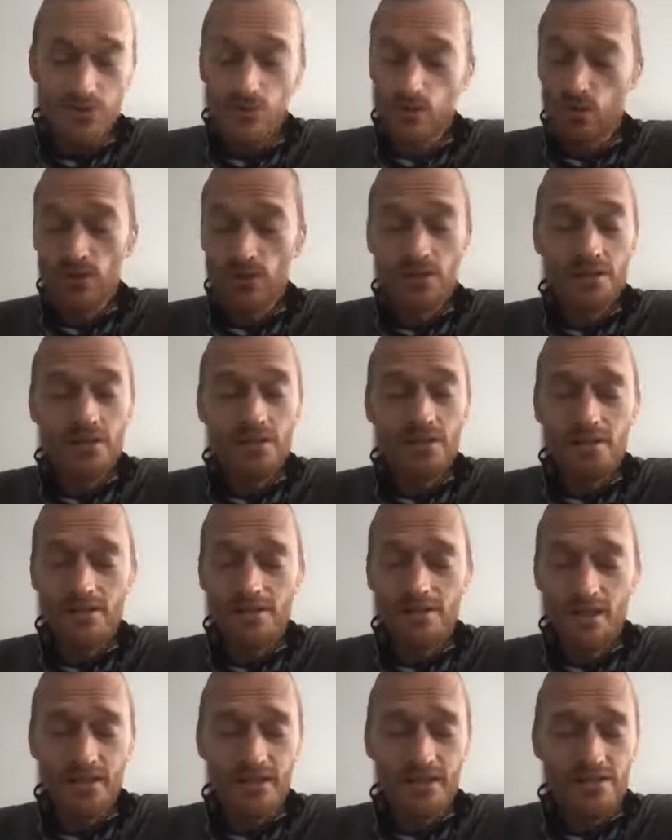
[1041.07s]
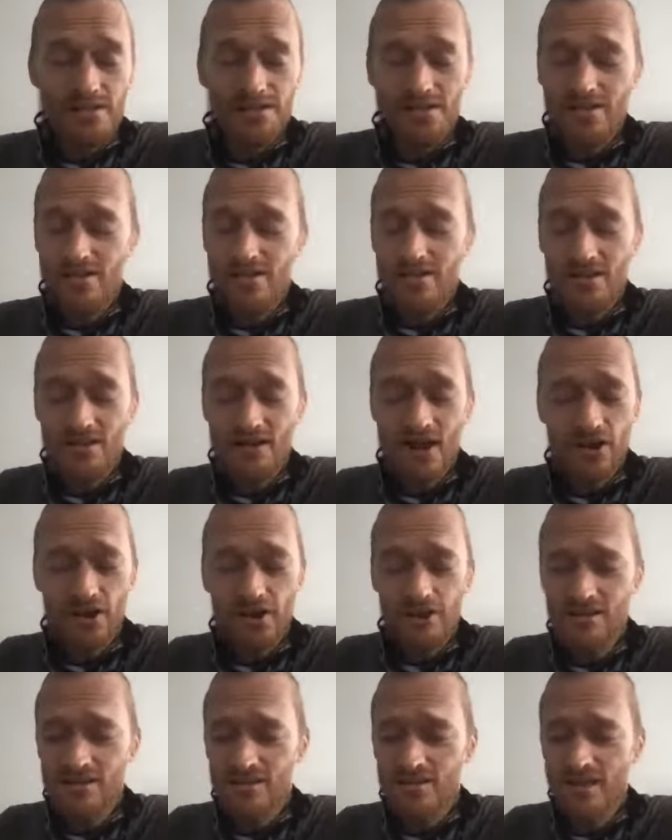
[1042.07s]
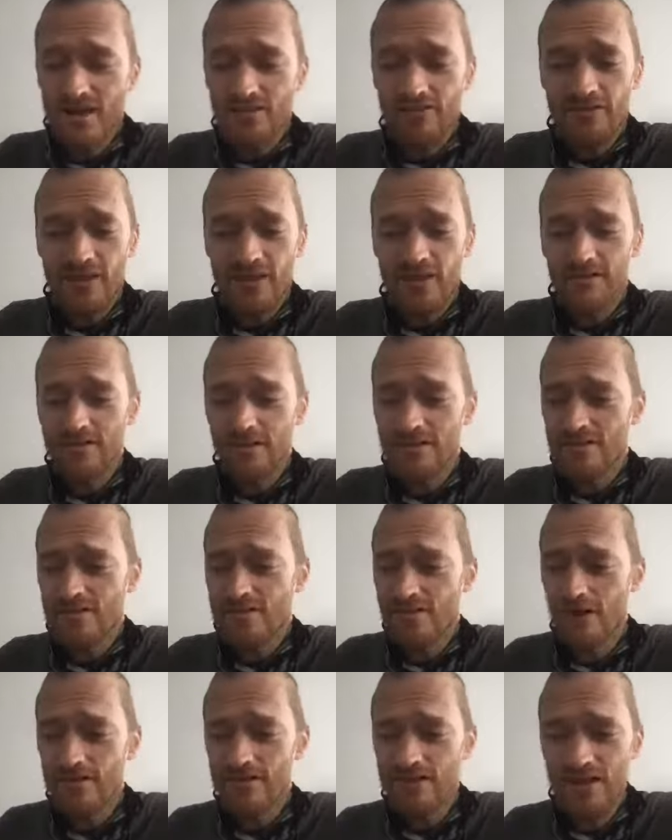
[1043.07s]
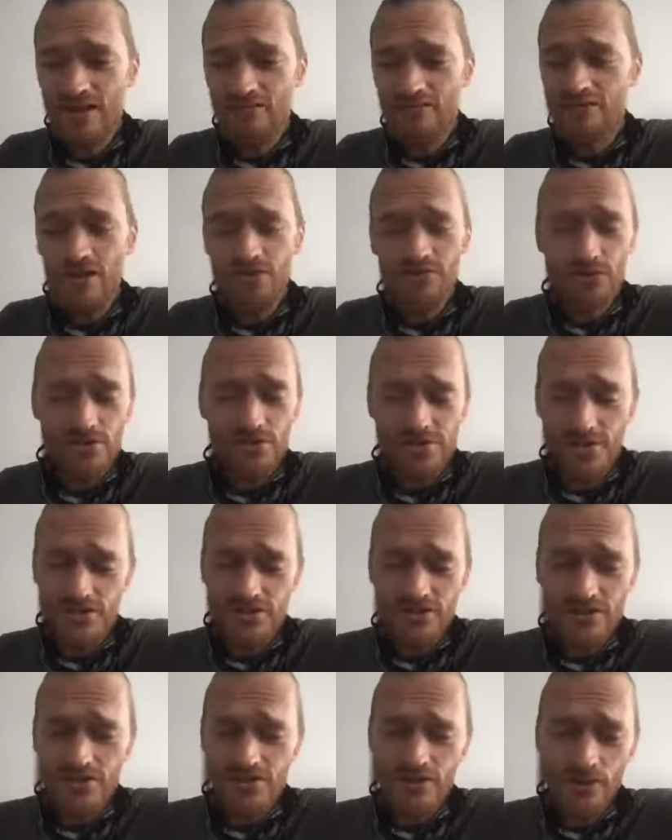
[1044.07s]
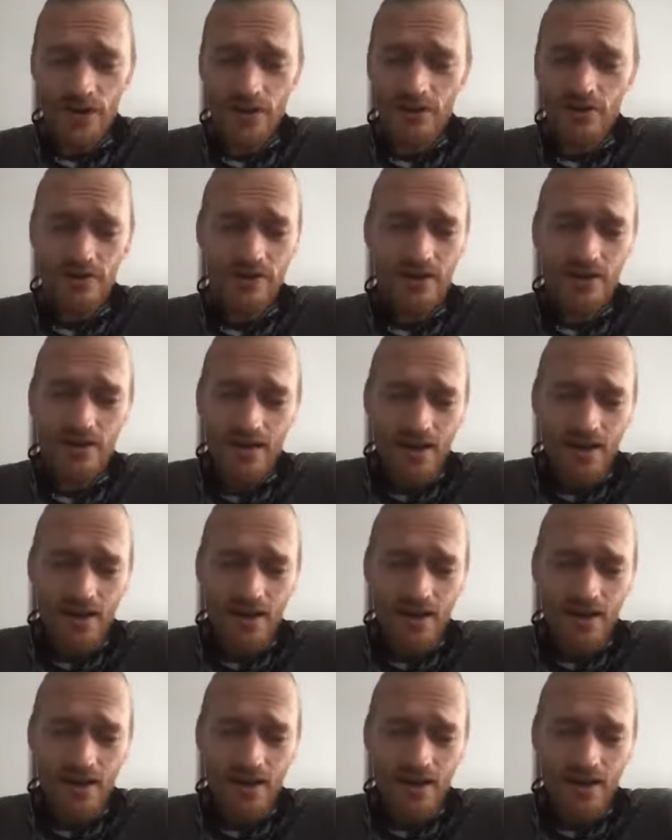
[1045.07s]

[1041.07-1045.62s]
real and it's hard to navigate and it's hard to have conversations about.